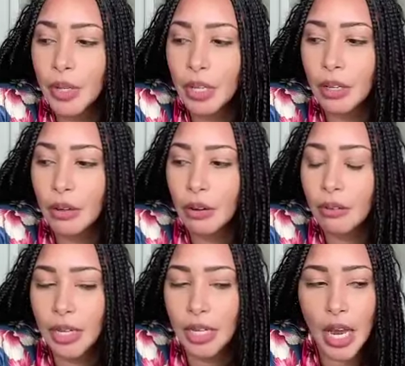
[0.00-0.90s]
we
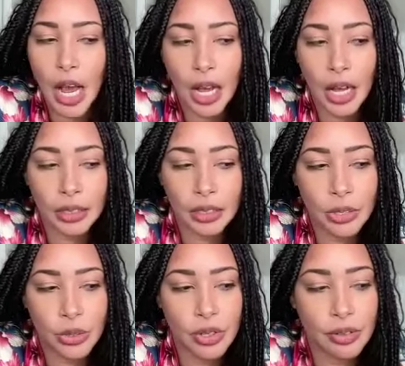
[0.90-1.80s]
already had the
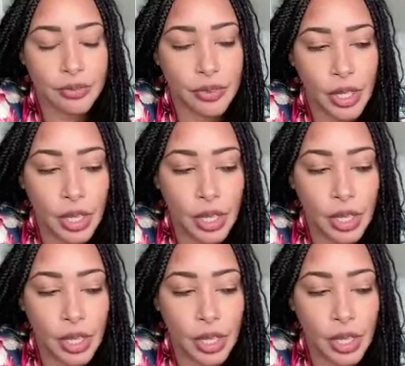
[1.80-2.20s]
sort of